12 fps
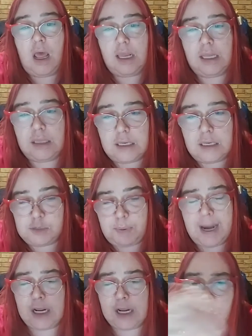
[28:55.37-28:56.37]
in the
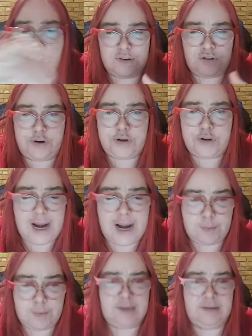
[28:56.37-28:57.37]
depending on your story, not
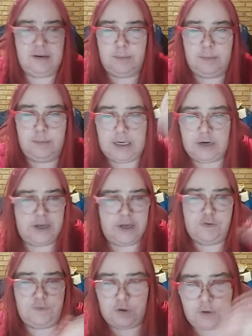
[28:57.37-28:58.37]
everybody's going to be
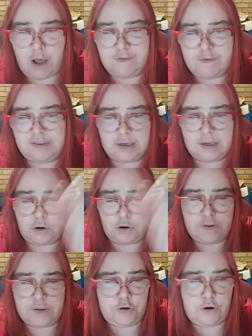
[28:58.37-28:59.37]
interviewed all of a sudden or
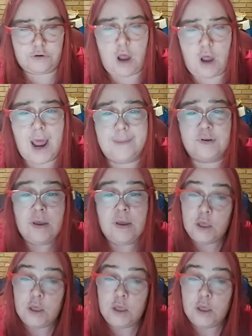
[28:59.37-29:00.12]
in the New York Times.